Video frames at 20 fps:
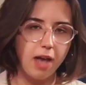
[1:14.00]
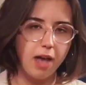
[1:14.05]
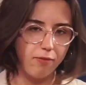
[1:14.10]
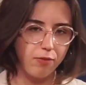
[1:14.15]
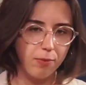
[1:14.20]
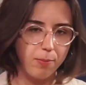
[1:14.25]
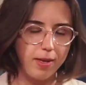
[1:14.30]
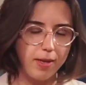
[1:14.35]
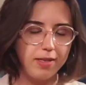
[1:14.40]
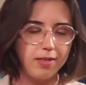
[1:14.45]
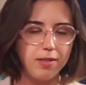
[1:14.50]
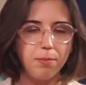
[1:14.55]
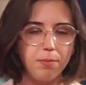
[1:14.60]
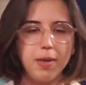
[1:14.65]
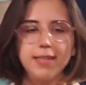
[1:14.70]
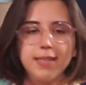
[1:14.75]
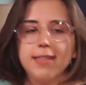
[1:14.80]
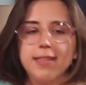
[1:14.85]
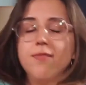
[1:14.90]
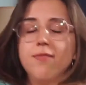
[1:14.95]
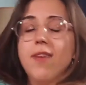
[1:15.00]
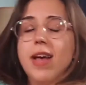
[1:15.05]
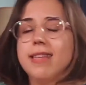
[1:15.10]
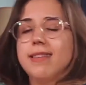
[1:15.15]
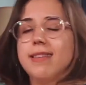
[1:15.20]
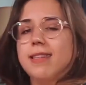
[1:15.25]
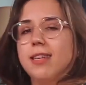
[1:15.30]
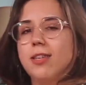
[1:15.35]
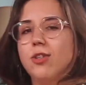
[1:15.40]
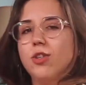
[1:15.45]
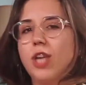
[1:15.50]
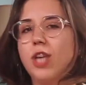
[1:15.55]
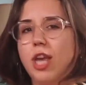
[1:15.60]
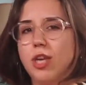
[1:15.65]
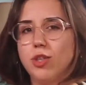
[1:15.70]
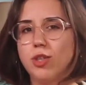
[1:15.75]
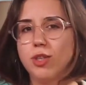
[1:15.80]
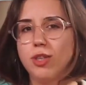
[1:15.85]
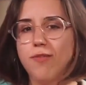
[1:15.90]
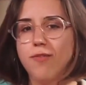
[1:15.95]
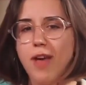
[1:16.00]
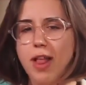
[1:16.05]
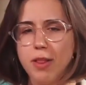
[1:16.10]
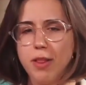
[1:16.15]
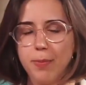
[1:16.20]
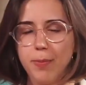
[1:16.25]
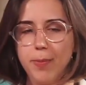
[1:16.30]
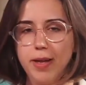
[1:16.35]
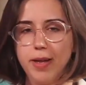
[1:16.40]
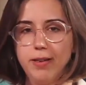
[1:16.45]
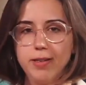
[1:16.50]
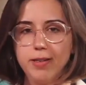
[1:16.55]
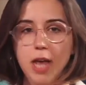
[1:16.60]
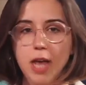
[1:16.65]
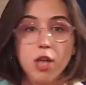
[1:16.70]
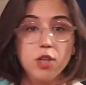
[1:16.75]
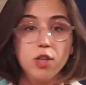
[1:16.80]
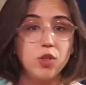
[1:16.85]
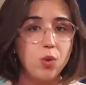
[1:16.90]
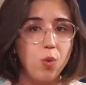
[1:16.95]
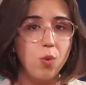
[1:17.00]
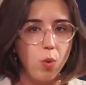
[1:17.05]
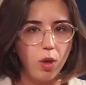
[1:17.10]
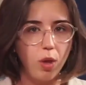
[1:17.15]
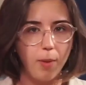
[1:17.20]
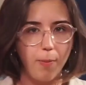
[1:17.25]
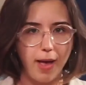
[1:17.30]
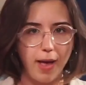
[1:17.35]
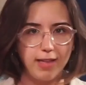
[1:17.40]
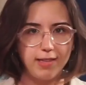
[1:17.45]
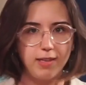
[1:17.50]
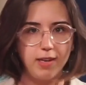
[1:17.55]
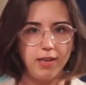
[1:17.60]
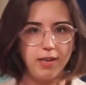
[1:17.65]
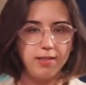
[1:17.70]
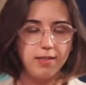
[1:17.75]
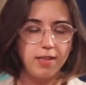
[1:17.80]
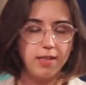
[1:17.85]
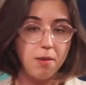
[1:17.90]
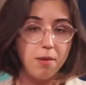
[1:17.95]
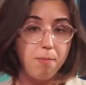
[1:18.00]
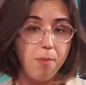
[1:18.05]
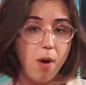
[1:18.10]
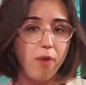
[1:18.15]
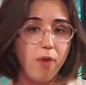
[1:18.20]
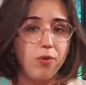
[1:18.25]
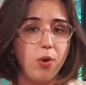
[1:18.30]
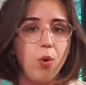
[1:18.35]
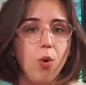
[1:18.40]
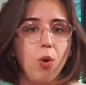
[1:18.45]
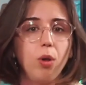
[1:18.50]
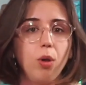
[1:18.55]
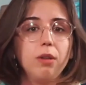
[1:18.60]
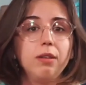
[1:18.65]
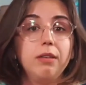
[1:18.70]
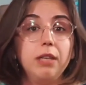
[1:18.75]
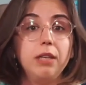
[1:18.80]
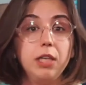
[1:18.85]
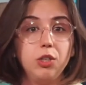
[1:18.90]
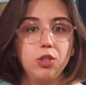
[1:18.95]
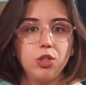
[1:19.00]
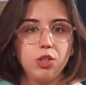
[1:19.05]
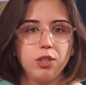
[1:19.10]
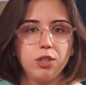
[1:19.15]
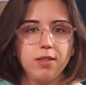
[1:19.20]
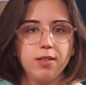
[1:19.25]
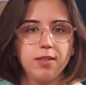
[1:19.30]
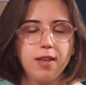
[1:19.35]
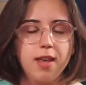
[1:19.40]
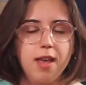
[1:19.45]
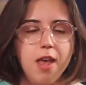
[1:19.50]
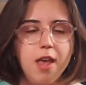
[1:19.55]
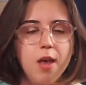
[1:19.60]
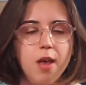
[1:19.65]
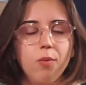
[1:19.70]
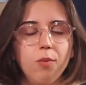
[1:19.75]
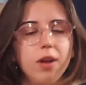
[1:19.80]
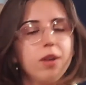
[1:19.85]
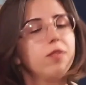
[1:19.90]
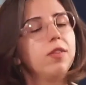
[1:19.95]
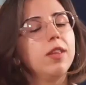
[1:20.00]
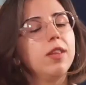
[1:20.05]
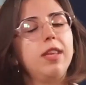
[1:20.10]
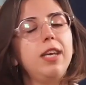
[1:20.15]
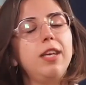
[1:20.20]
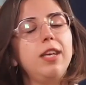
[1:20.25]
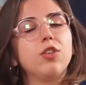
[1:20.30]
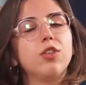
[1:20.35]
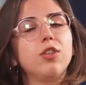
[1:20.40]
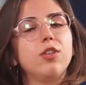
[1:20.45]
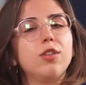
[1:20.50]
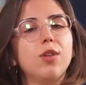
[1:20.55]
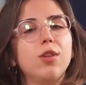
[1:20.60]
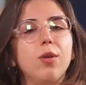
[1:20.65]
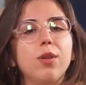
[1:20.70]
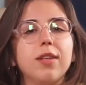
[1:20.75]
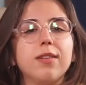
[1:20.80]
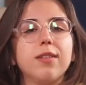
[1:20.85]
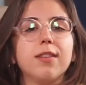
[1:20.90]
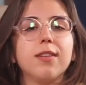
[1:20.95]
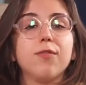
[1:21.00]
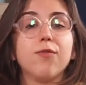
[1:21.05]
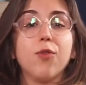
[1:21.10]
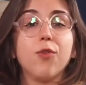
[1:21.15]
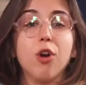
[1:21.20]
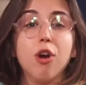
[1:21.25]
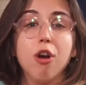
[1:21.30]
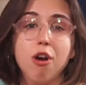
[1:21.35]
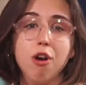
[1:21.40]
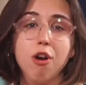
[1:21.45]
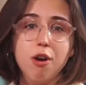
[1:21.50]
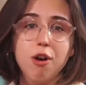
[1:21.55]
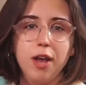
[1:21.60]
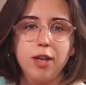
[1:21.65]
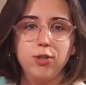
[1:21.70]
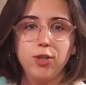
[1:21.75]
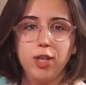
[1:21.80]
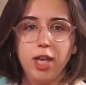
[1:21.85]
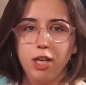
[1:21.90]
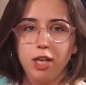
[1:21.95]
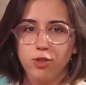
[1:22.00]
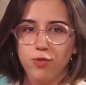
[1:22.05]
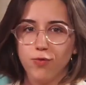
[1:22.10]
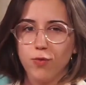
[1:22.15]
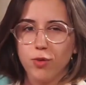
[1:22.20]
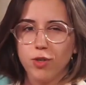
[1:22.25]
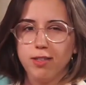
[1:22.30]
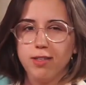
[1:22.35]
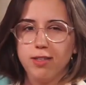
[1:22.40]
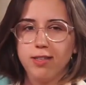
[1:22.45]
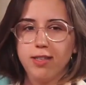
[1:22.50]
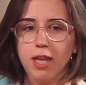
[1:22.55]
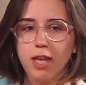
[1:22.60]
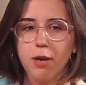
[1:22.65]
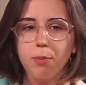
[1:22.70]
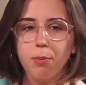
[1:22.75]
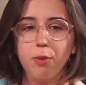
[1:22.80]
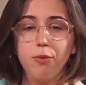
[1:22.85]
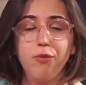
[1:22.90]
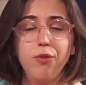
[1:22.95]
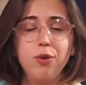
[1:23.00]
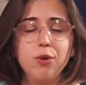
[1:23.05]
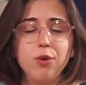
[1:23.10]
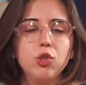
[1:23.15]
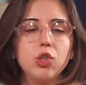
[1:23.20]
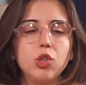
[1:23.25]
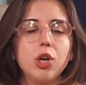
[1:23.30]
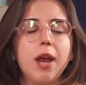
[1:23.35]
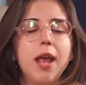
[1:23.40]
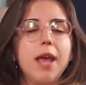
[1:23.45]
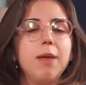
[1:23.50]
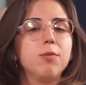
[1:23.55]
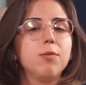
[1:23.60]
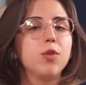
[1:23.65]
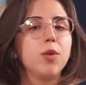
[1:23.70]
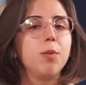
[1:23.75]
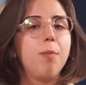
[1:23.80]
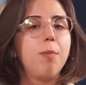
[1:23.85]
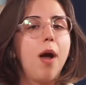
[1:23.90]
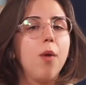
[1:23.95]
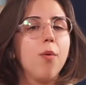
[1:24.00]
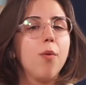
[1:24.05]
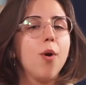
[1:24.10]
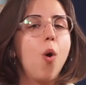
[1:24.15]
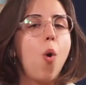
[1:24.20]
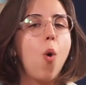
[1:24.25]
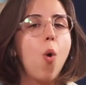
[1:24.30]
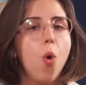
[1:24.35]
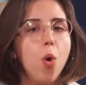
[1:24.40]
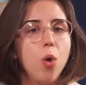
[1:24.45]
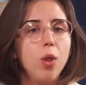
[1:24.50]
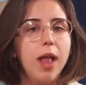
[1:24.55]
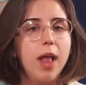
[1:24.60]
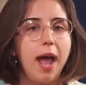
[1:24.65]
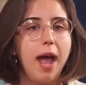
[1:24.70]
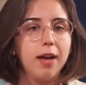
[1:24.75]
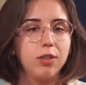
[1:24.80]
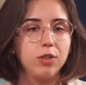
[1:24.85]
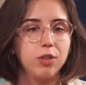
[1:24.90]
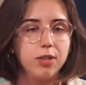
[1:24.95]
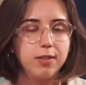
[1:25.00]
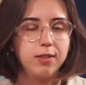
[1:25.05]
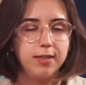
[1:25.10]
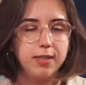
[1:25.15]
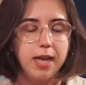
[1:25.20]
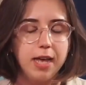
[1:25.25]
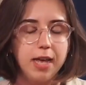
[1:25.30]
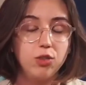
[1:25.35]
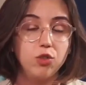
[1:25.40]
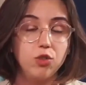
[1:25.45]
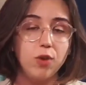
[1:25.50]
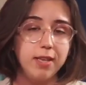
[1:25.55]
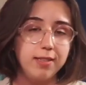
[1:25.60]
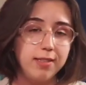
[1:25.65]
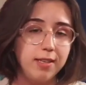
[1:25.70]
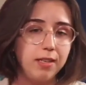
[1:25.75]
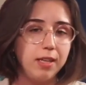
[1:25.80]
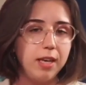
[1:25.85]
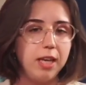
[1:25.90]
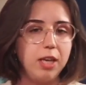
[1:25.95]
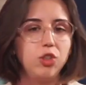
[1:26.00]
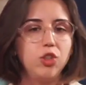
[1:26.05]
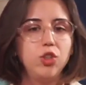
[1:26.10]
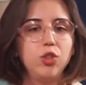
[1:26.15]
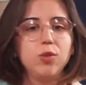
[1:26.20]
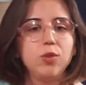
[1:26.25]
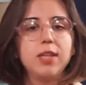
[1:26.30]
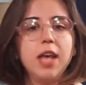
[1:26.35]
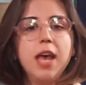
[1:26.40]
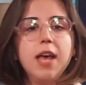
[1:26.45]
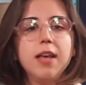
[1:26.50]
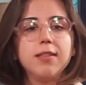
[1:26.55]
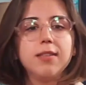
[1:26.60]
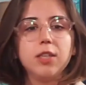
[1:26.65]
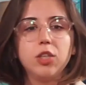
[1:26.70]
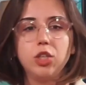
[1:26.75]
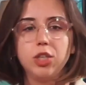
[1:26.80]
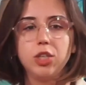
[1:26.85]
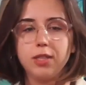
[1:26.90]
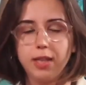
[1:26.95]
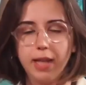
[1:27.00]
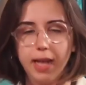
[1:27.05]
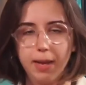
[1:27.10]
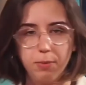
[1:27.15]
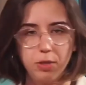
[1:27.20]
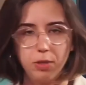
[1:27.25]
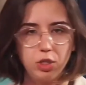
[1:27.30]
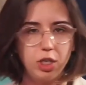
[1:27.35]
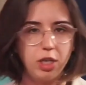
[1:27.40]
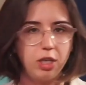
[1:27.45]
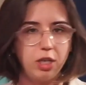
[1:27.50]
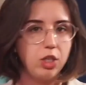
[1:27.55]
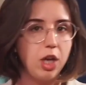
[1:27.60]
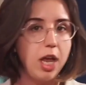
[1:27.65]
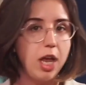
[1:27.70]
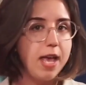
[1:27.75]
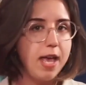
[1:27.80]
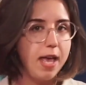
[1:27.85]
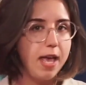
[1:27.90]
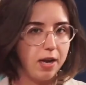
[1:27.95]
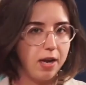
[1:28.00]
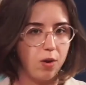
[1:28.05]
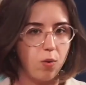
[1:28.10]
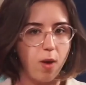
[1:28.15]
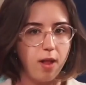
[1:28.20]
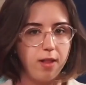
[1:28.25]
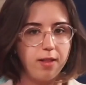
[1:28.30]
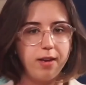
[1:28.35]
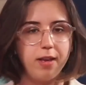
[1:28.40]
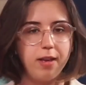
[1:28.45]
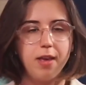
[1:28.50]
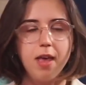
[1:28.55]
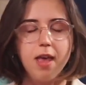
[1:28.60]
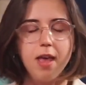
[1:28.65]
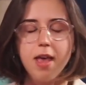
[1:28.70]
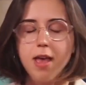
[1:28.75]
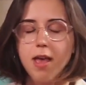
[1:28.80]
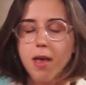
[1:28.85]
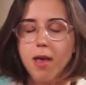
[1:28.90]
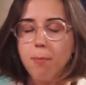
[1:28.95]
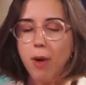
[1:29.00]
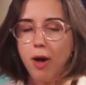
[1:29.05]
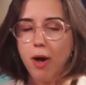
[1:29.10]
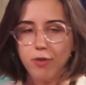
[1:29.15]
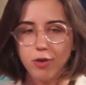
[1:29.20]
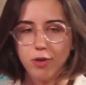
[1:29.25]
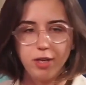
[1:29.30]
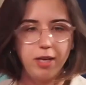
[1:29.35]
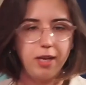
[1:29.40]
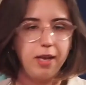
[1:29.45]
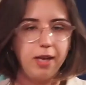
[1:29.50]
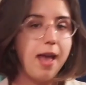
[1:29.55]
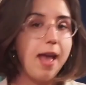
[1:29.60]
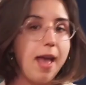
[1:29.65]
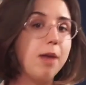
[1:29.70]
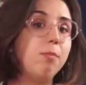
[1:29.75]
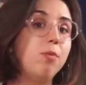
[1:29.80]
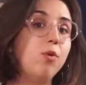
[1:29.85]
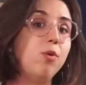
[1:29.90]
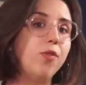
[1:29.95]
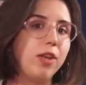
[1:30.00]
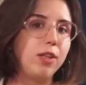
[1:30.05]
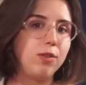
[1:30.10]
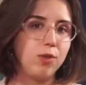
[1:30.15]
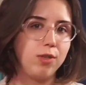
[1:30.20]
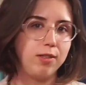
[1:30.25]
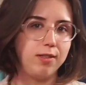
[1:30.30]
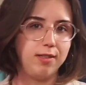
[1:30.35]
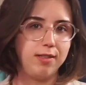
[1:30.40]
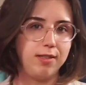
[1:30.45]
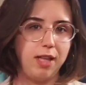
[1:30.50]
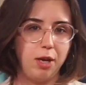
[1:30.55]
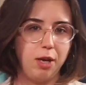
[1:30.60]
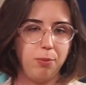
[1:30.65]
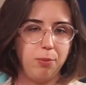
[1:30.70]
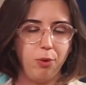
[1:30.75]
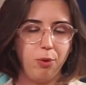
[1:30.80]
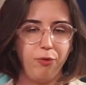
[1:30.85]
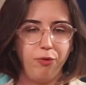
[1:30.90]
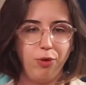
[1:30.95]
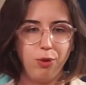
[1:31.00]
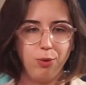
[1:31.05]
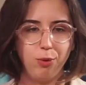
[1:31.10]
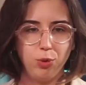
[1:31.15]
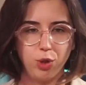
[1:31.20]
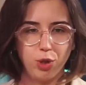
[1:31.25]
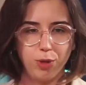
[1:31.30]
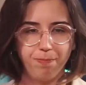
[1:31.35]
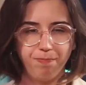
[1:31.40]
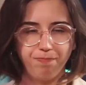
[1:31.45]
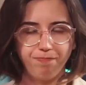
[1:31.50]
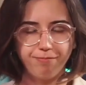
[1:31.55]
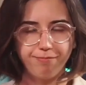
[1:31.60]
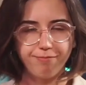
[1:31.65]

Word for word: Government must invest in education development, school capacities, and above all, teachers. One of the teachers told us that for her, Education for a Sustainable Future aims to empower all actors addressing the issues such as climate change, inequality, poverty, and moving towards a sustainable future.